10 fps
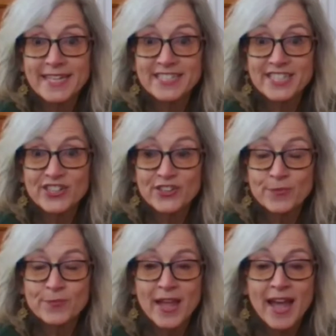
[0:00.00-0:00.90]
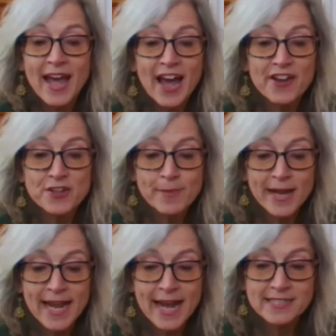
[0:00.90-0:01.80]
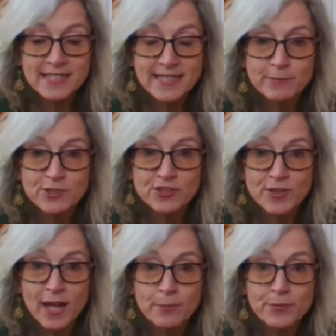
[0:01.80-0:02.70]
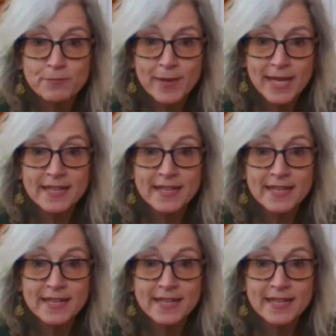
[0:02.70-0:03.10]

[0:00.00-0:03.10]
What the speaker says: dinner, and you might ask them to help you make a